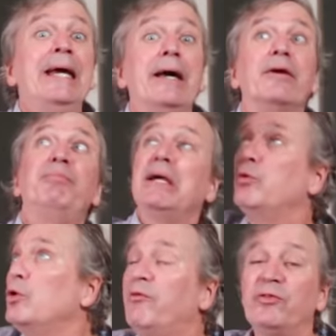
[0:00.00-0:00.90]
And the pick
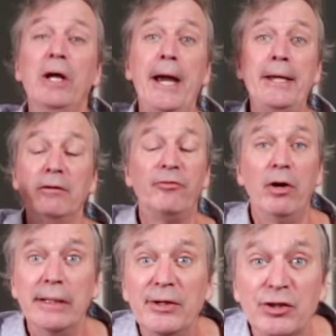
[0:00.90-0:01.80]
will go flying. You'll
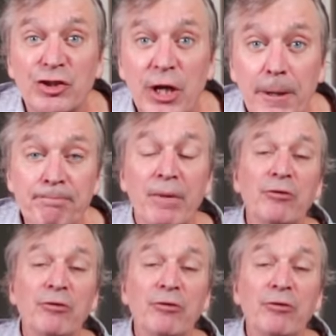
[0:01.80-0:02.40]
fall out of your chair.